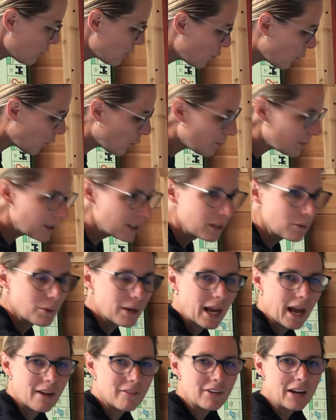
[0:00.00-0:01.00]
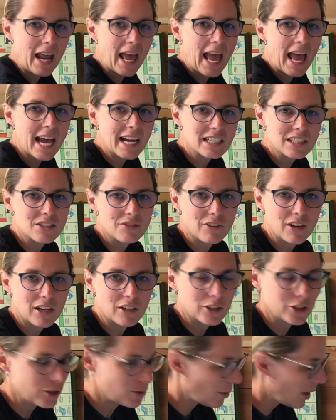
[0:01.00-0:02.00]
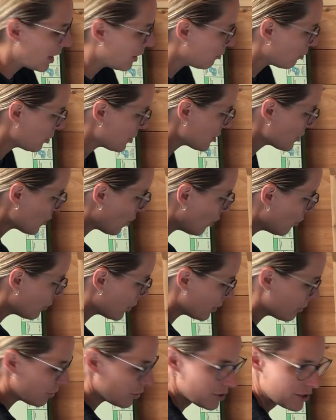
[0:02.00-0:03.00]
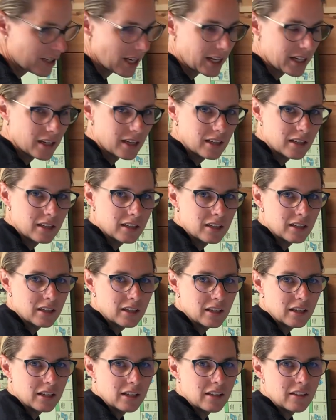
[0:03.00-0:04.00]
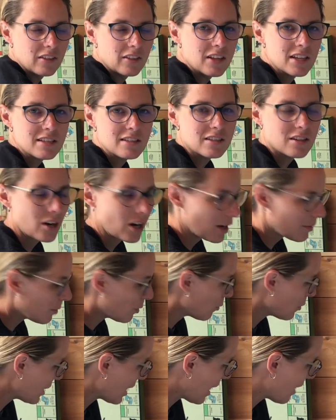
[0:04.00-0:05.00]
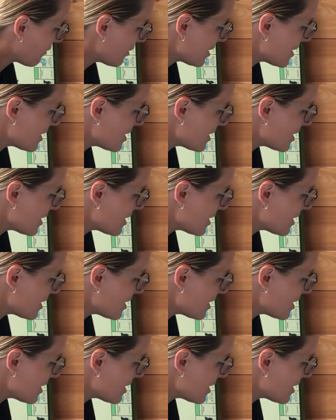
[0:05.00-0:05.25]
normally we have an x value and we're solving for z. This time we have a